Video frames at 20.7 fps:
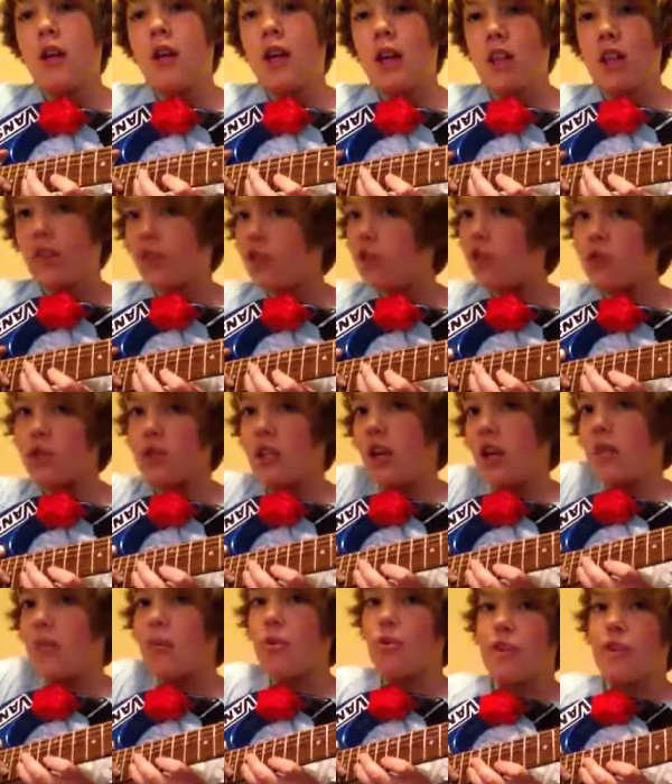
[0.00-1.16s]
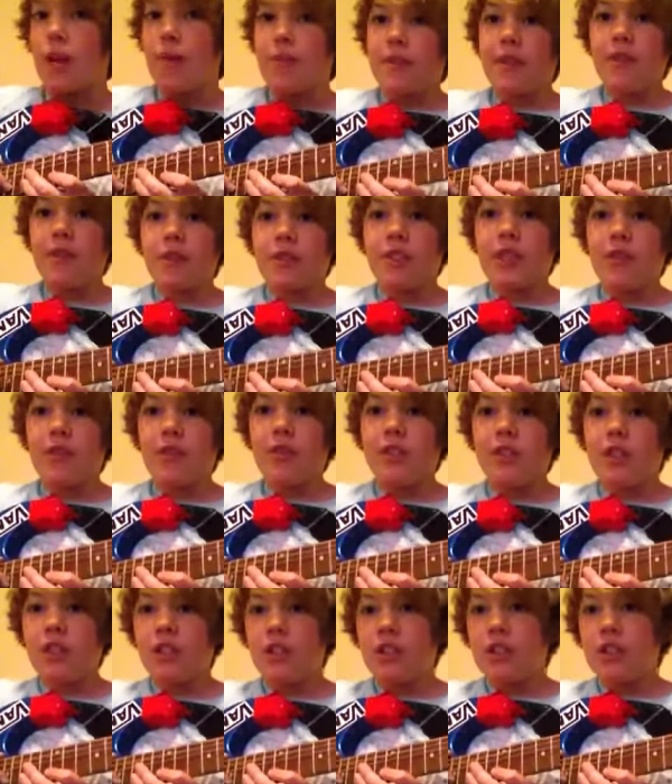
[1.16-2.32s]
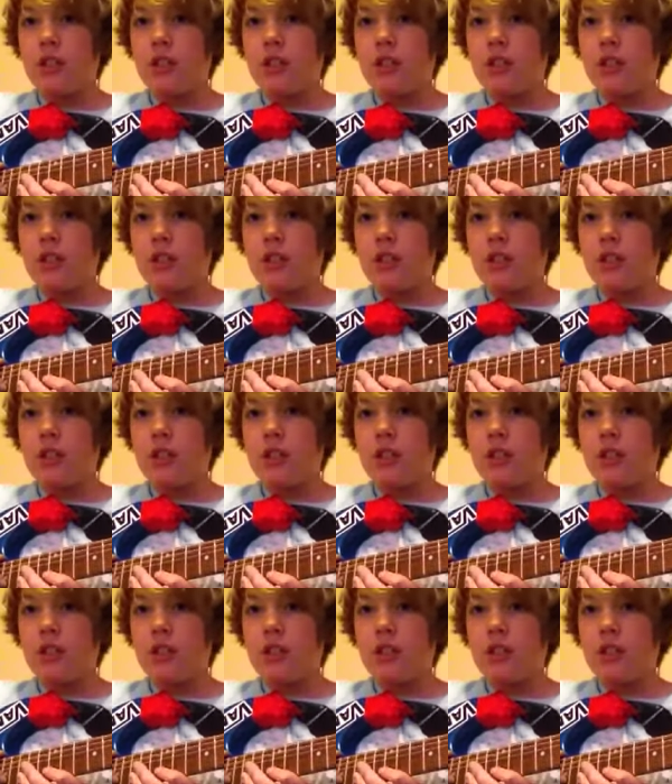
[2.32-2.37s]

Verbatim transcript: And this whole time you're tapping on the 17th.